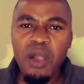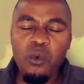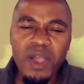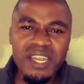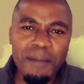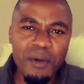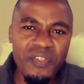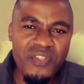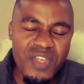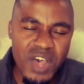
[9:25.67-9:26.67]
What
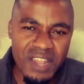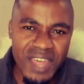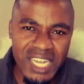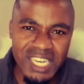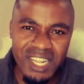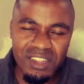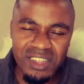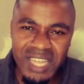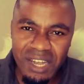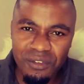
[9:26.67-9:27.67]
about
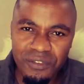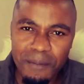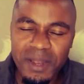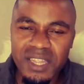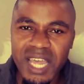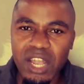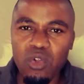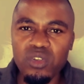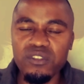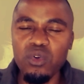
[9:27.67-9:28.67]
that family that
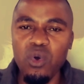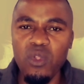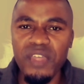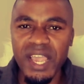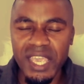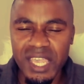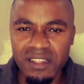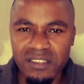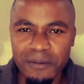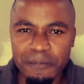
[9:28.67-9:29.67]
lost all their
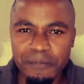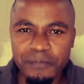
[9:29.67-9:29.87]
kids?